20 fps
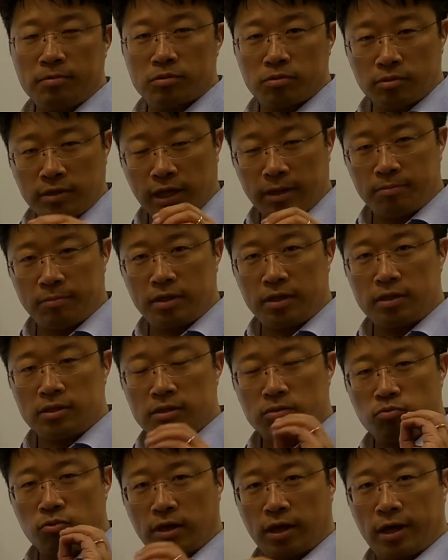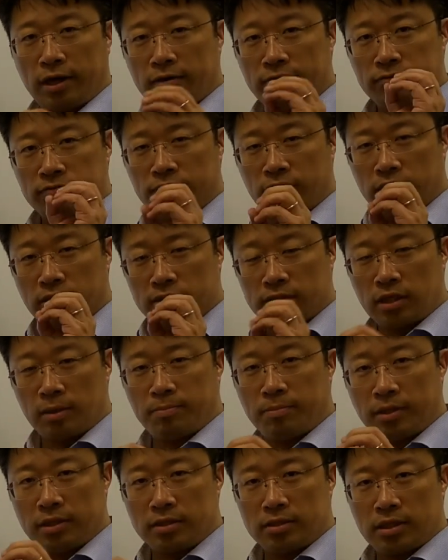So that means we have
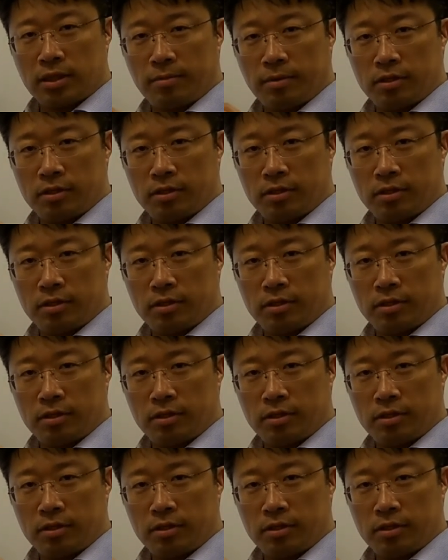step-by-step